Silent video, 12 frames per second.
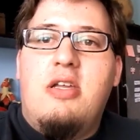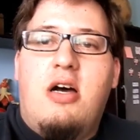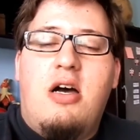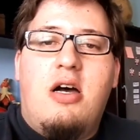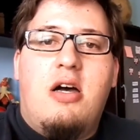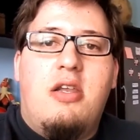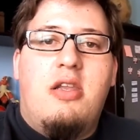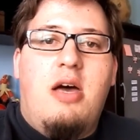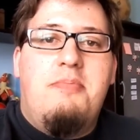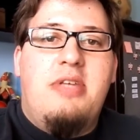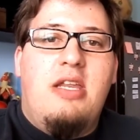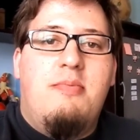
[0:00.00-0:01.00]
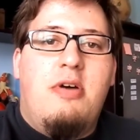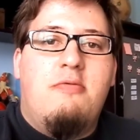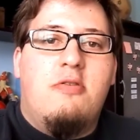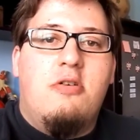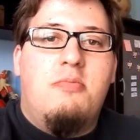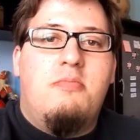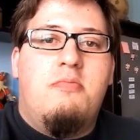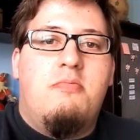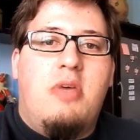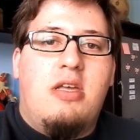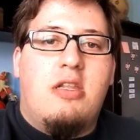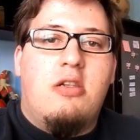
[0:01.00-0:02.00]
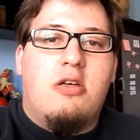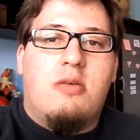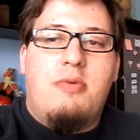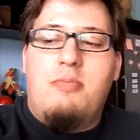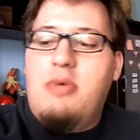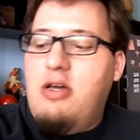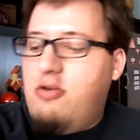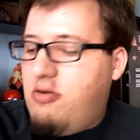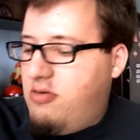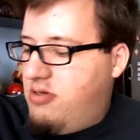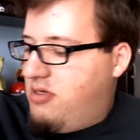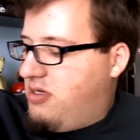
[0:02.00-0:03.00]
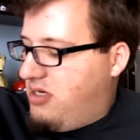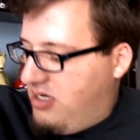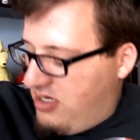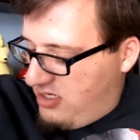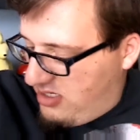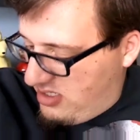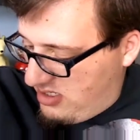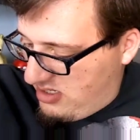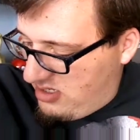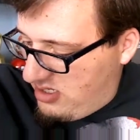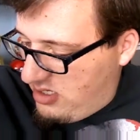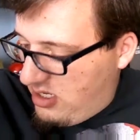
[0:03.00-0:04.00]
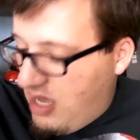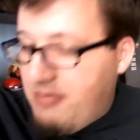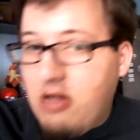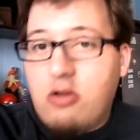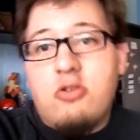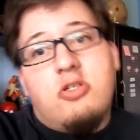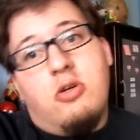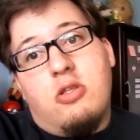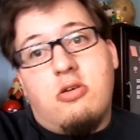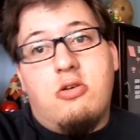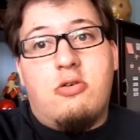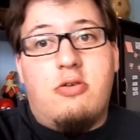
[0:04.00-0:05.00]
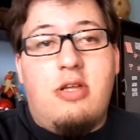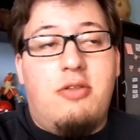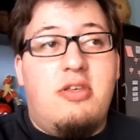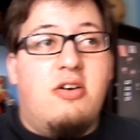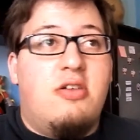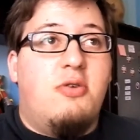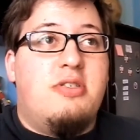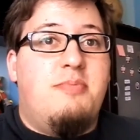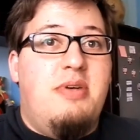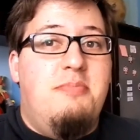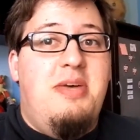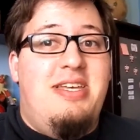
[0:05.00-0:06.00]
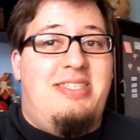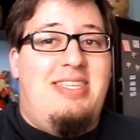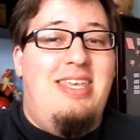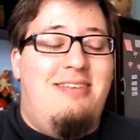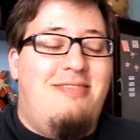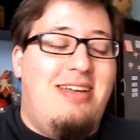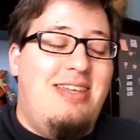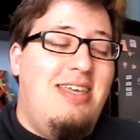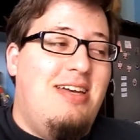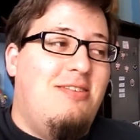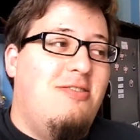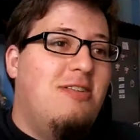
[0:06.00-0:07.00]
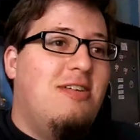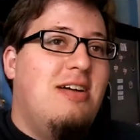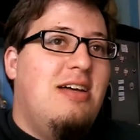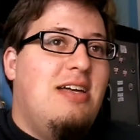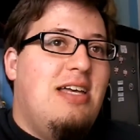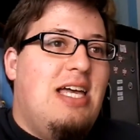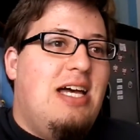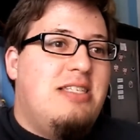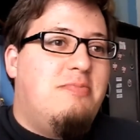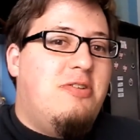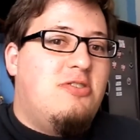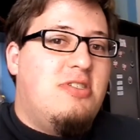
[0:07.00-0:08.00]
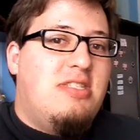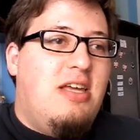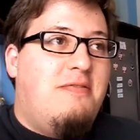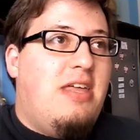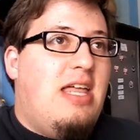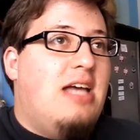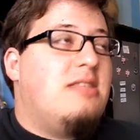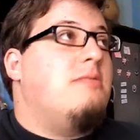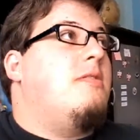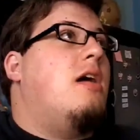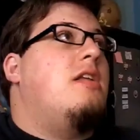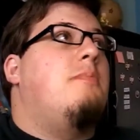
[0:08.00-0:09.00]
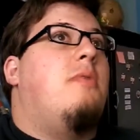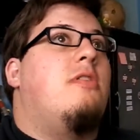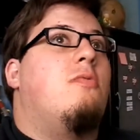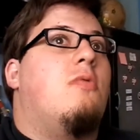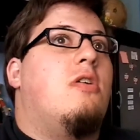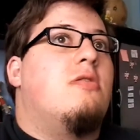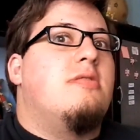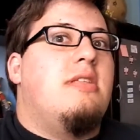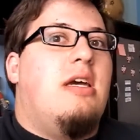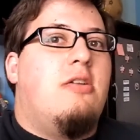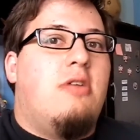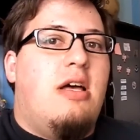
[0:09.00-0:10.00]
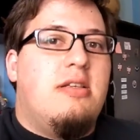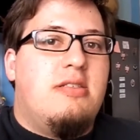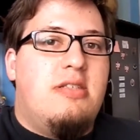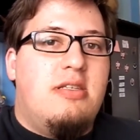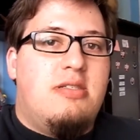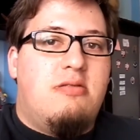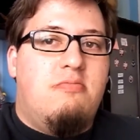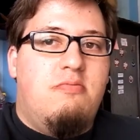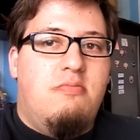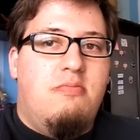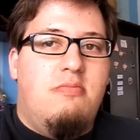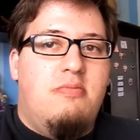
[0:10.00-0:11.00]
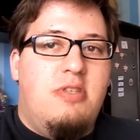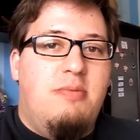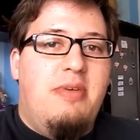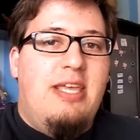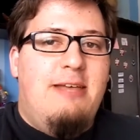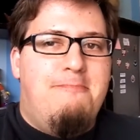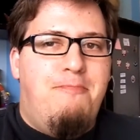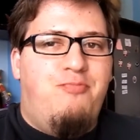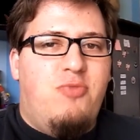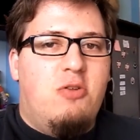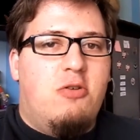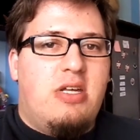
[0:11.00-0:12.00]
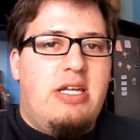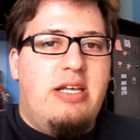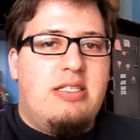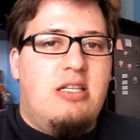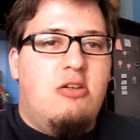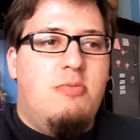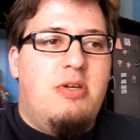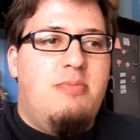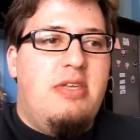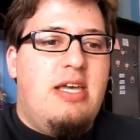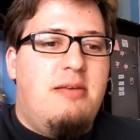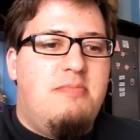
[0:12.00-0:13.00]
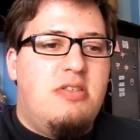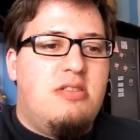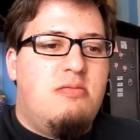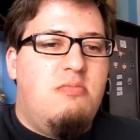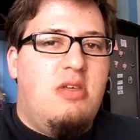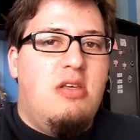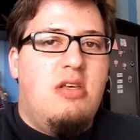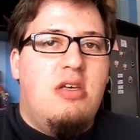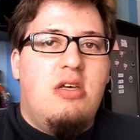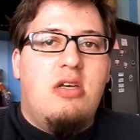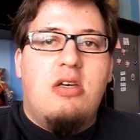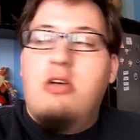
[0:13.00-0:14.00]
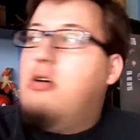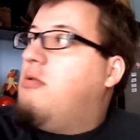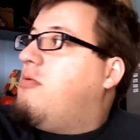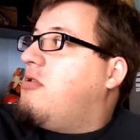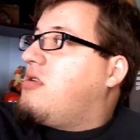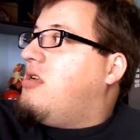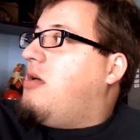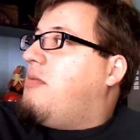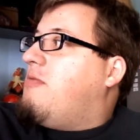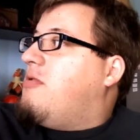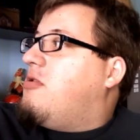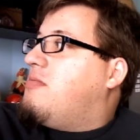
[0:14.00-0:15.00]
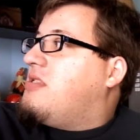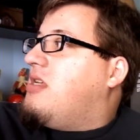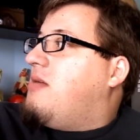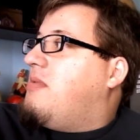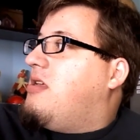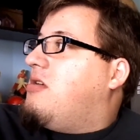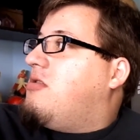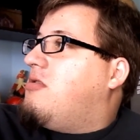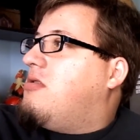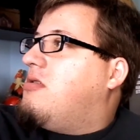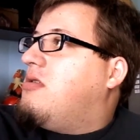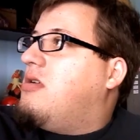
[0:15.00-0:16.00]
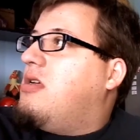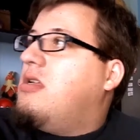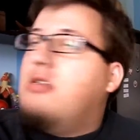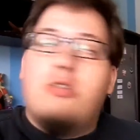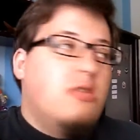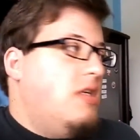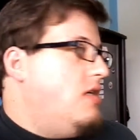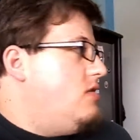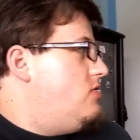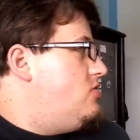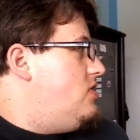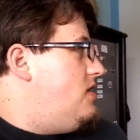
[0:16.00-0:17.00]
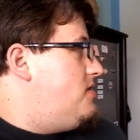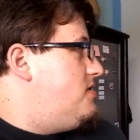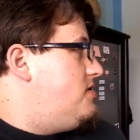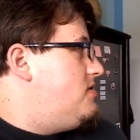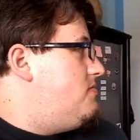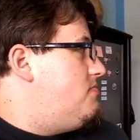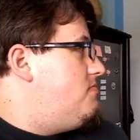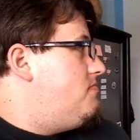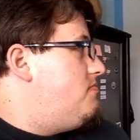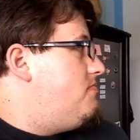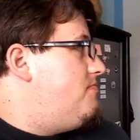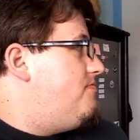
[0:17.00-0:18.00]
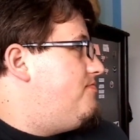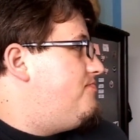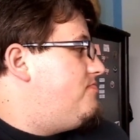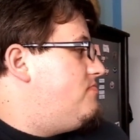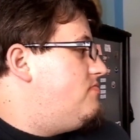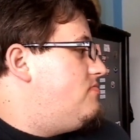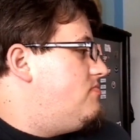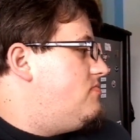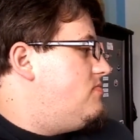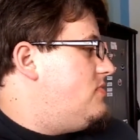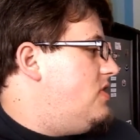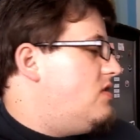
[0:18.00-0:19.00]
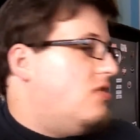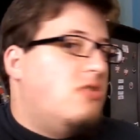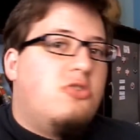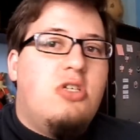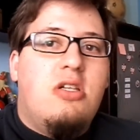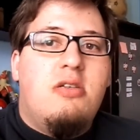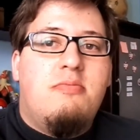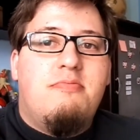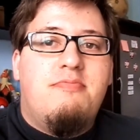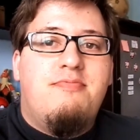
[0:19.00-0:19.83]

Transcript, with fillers: on updating my room, making it look a bit better. I'm not going to show you the corner down there though. It's a bit messy right now. Has a bunch of stuff that hasn't gone up on the walls yet, or has just to be organized a little bit. But yeah, I'm just walking on my room some here and then just yeah, just chilling